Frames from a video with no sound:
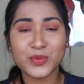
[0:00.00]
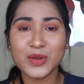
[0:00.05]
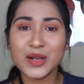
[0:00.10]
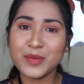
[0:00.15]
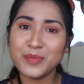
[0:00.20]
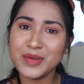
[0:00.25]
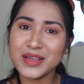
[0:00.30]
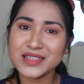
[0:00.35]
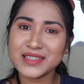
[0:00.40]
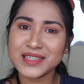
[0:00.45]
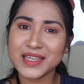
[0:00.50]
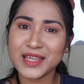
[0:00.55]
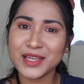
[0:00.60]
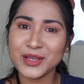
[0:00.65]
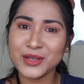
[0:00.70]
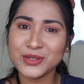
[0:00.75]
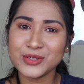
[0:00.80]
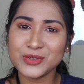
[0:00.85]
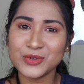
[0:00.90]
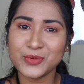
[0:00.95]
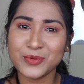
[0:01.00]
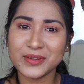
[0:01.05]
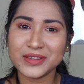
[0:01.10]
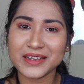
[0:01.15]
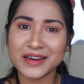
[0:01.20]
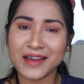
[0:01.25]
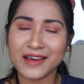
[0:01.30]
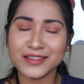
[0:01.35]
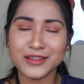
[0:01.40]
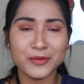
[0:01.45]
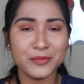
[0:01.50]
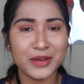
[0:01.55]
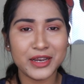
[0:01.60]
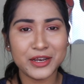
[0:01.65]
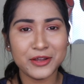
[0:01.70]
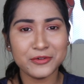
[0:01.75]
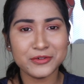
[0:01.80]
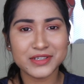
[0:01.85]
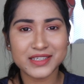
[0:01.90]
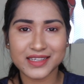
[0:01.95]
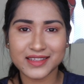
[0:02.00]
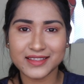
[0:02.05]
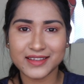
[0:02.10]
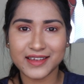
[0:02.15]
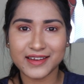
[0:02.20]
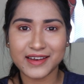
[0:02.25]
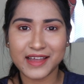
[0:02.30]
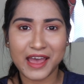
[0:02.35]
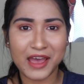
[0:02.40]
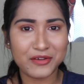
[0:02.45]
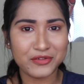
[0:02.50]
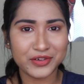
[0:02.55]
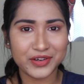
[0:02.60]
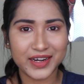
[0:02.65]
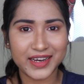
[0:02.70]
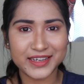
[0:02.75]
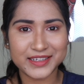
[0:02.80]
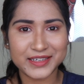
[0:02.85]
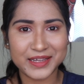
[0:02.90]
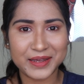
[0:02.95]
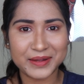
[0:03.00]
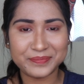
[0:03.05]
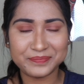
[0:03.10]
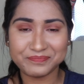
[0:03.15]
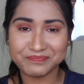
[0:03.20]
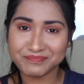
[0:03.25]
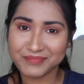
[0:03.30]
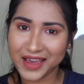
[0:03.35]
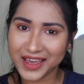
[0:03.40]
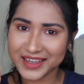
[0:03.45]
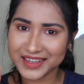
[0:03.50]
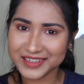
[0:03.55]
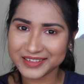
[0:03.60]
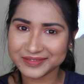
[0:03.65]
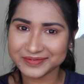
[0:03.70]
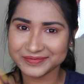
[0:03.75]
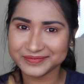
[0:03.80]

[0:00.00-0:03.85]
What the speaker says: We'll be seeing you soon with another video. Till then, have a great day. Bye.